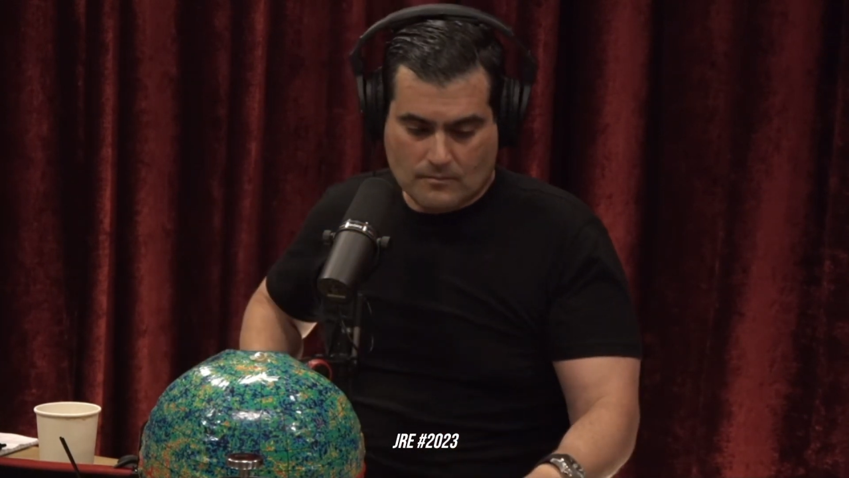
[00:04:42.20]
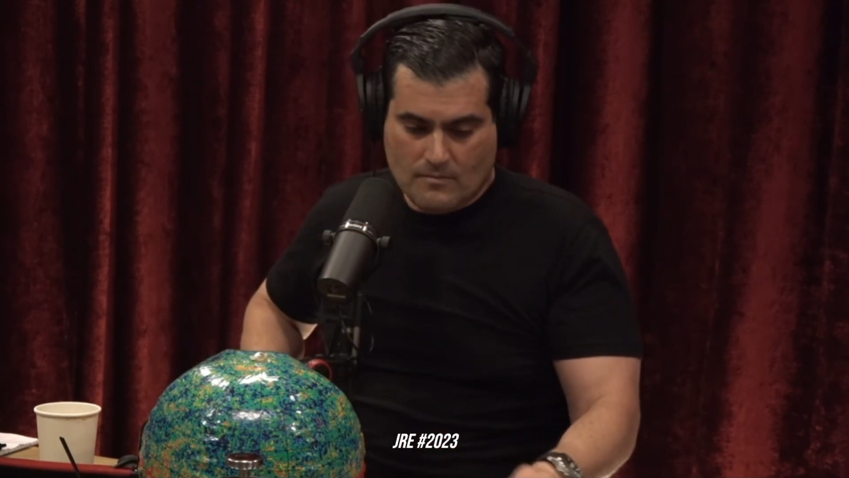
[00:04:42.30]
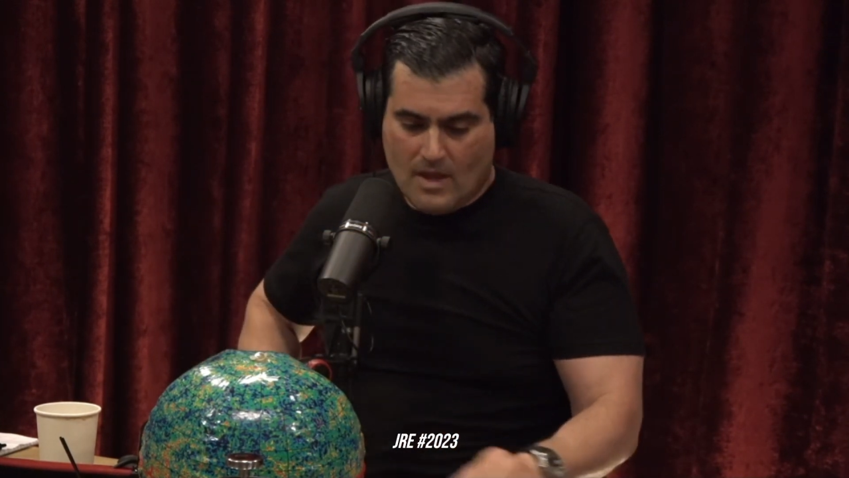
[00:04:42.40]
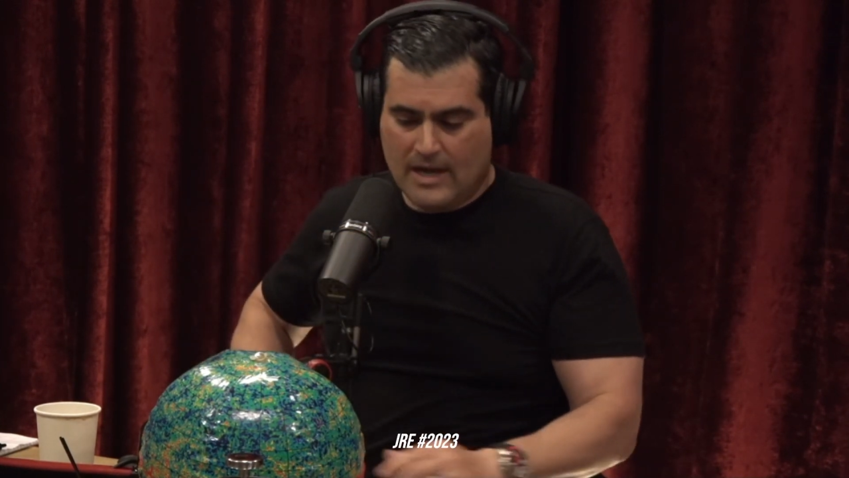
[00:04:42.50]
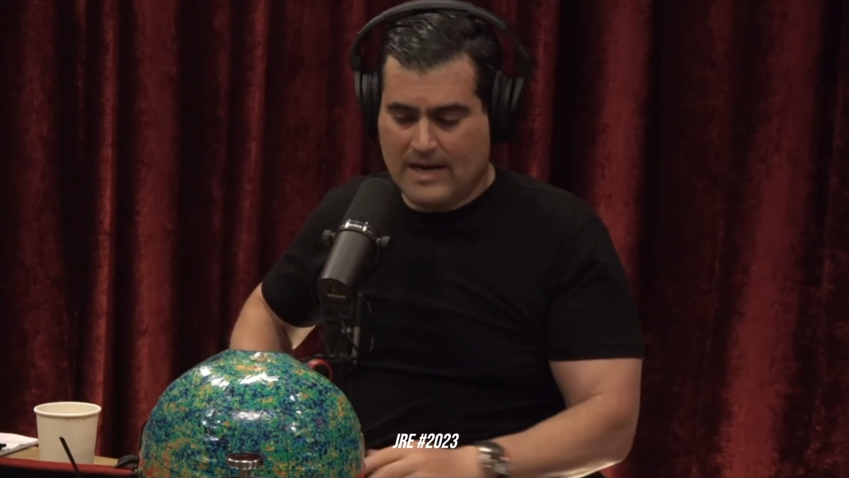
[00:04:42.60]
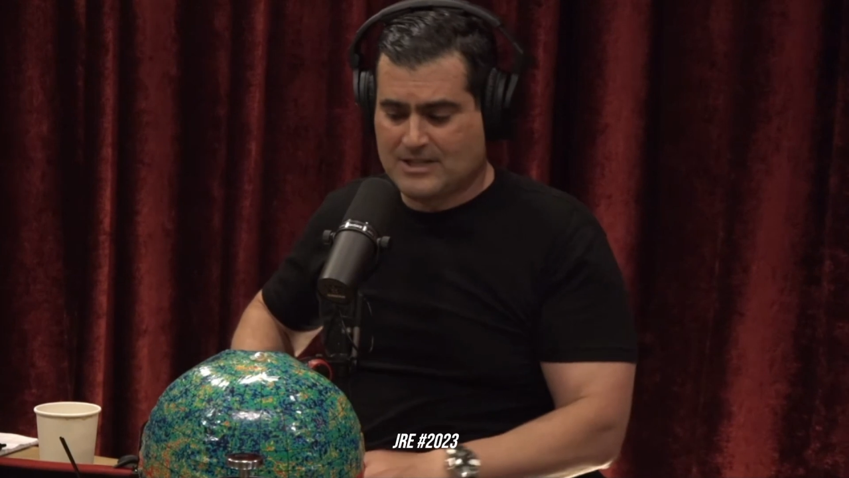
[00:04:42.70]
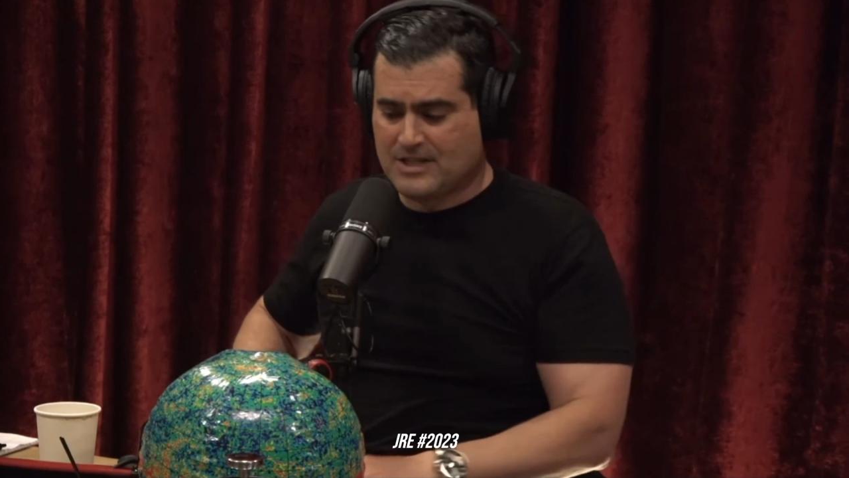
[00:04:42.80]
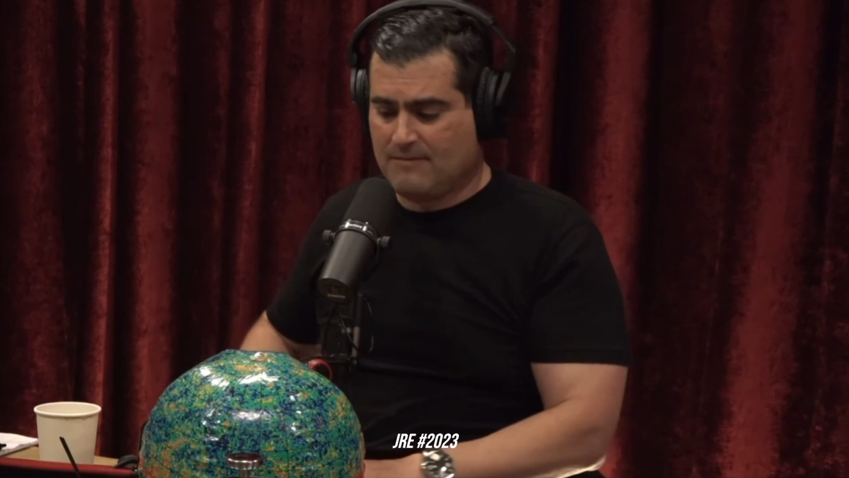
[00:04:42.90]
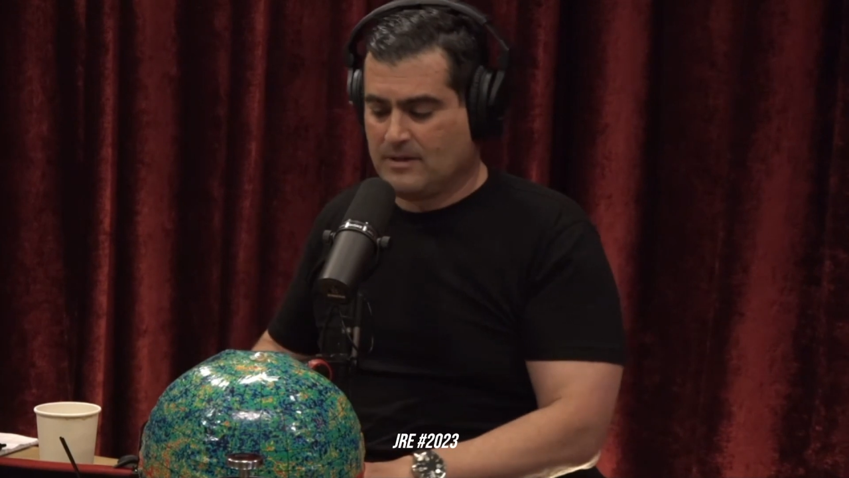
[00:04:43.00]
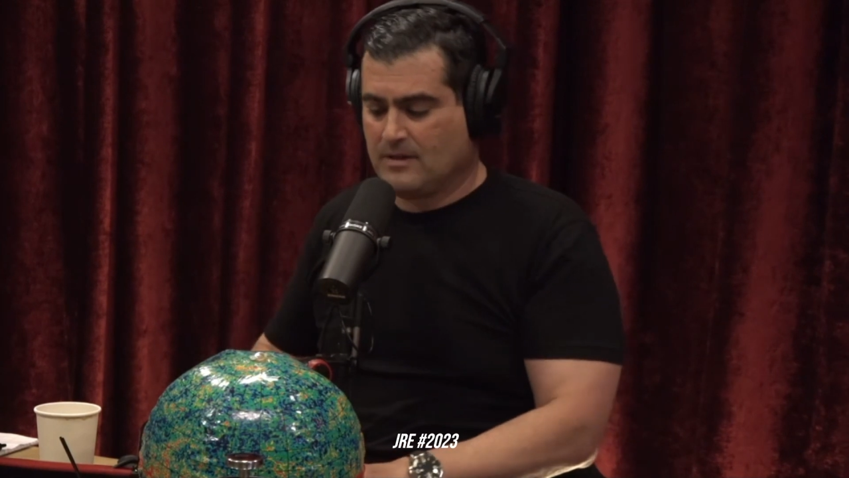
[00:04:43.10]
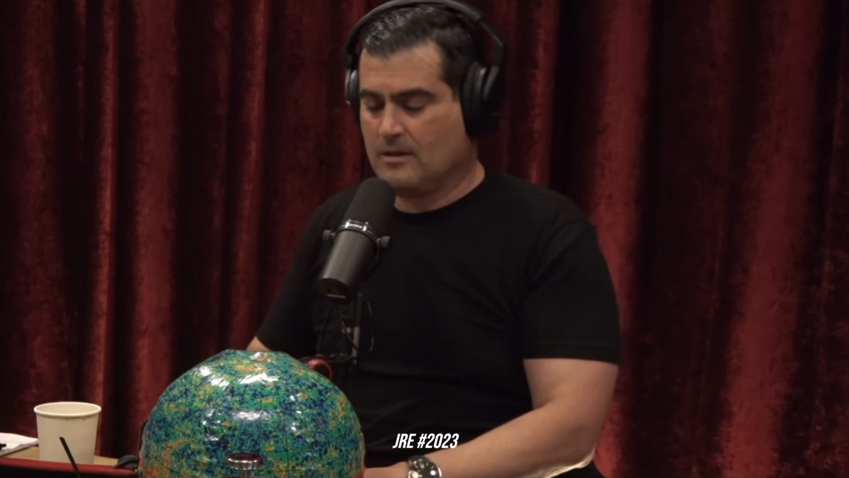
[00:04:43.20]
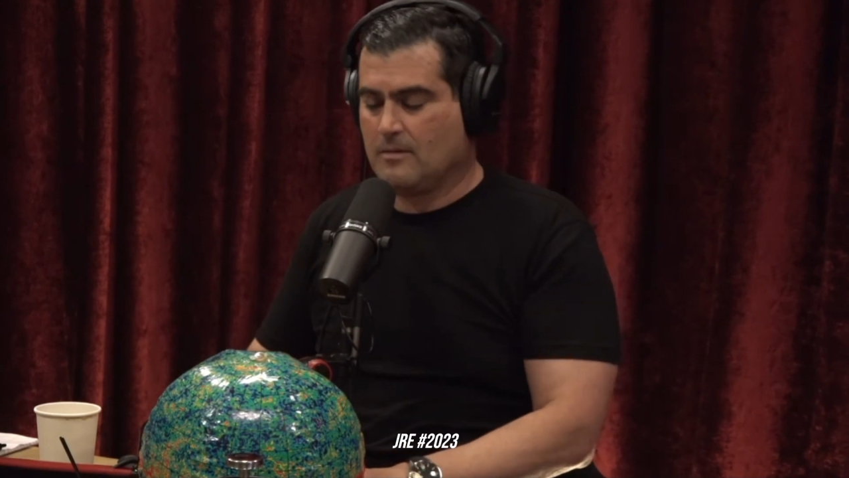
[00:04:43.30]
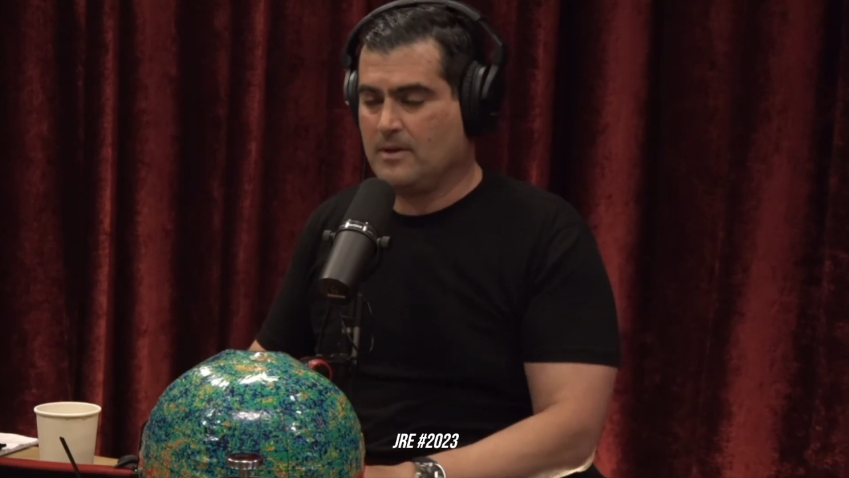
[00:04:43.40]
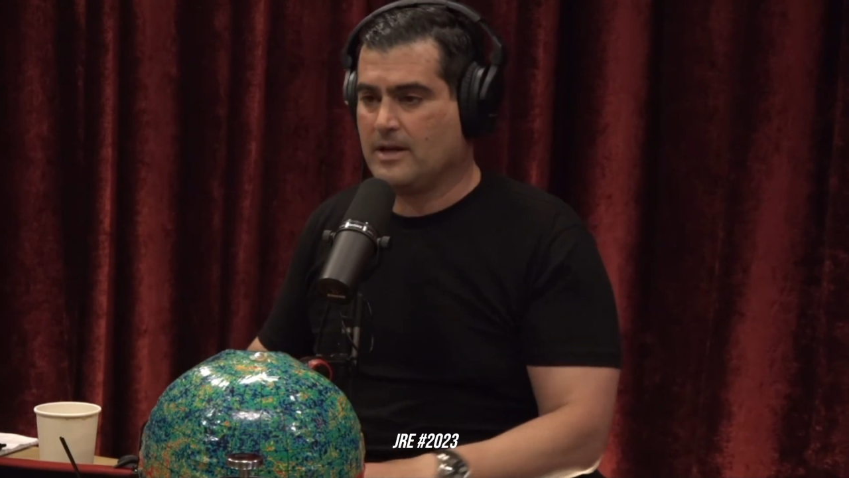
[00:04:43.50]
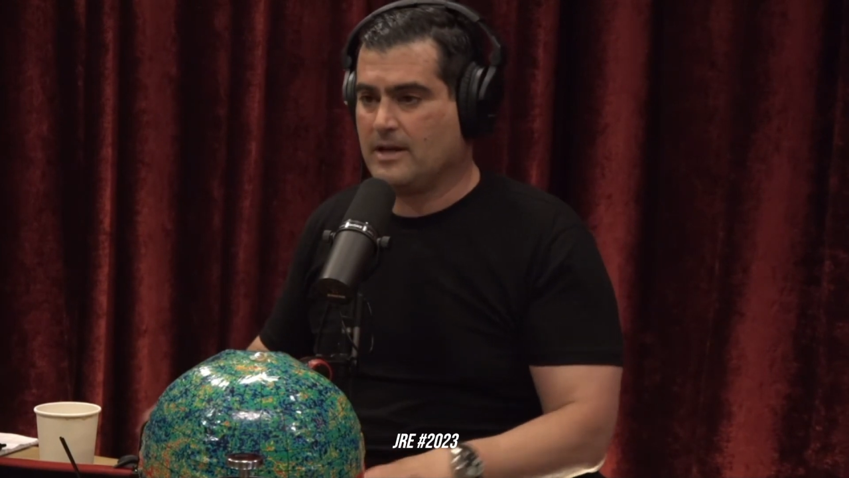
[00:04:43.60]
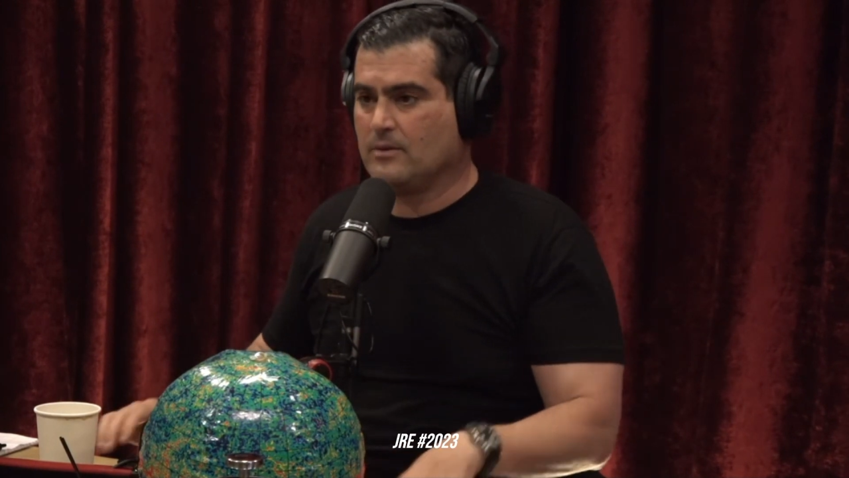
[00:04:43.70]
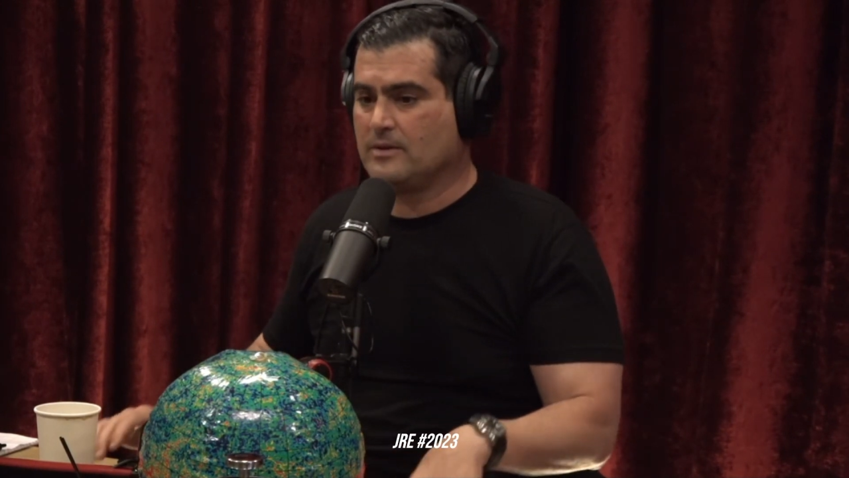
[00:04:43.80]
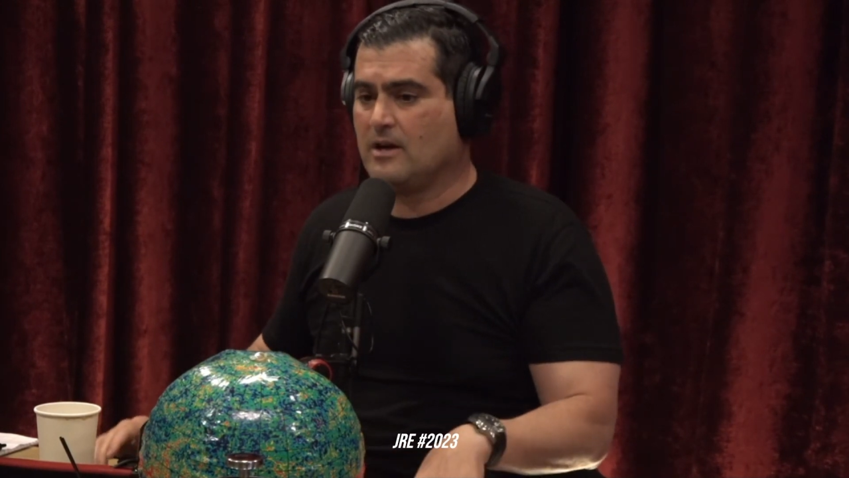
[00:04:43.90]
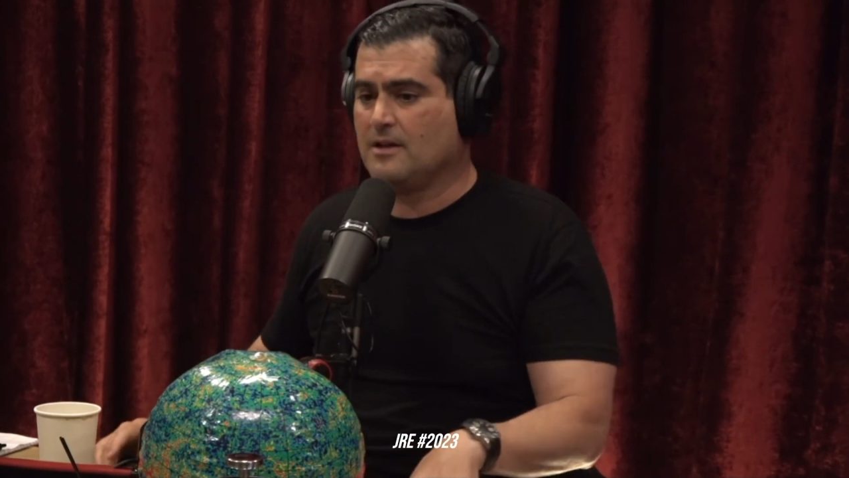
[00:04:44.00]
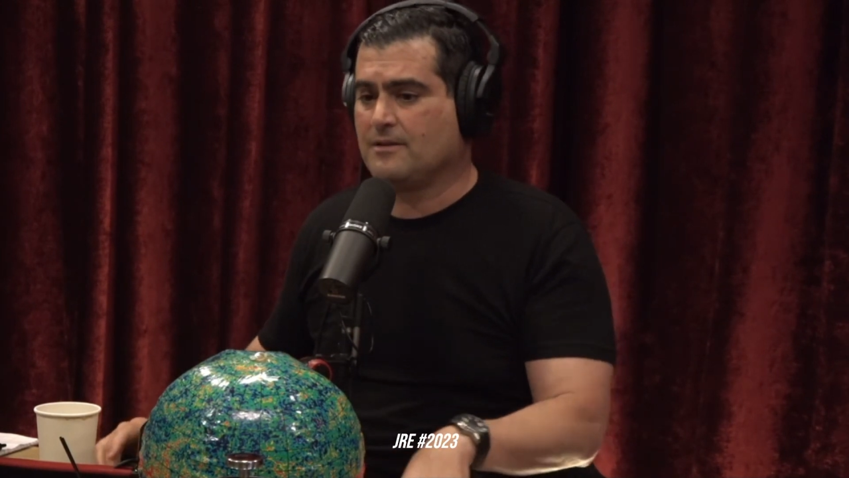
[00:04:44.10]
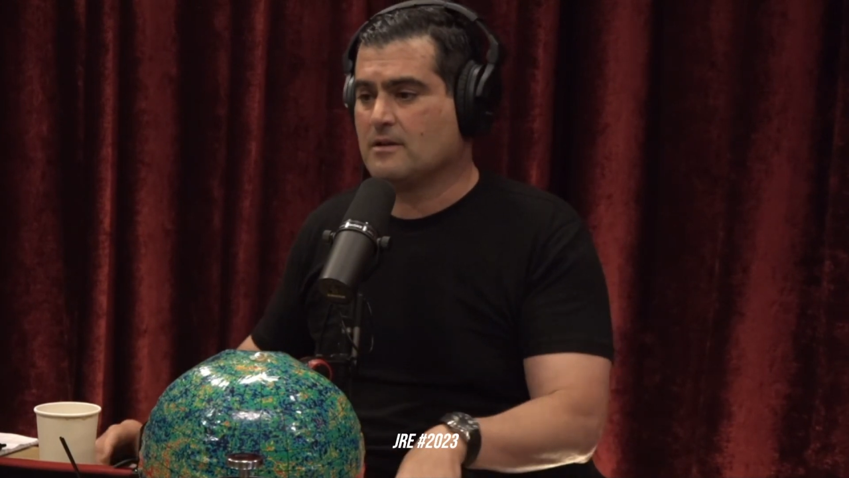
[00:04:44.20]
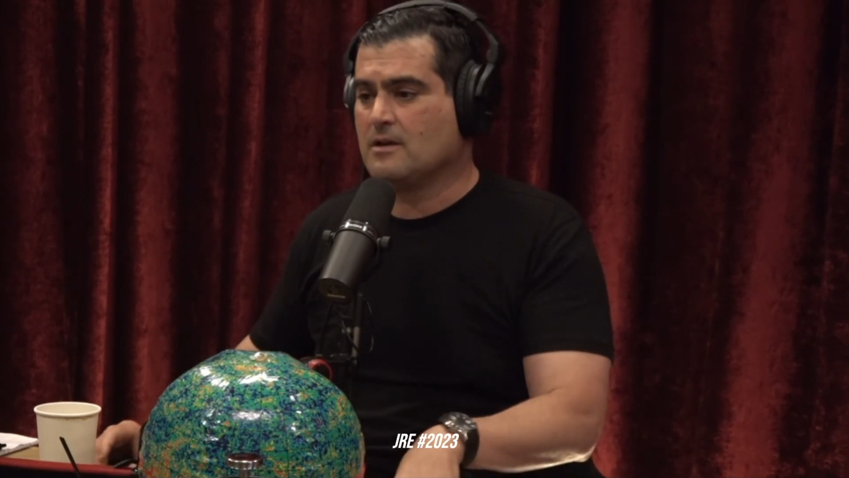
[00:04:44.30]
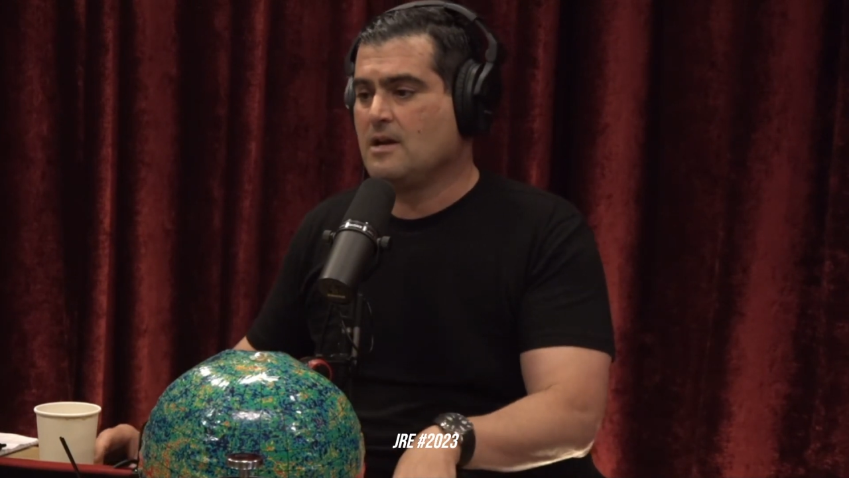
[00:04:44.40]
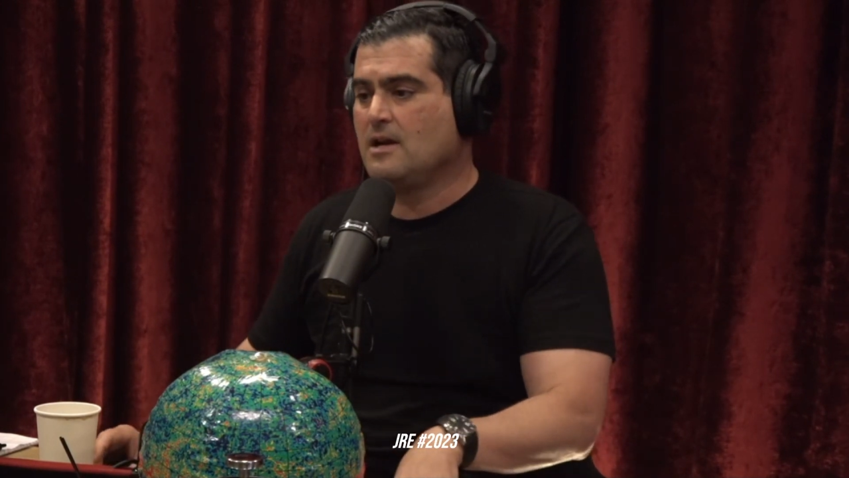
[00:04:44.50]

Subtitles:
And actually, I've been communicating with the author.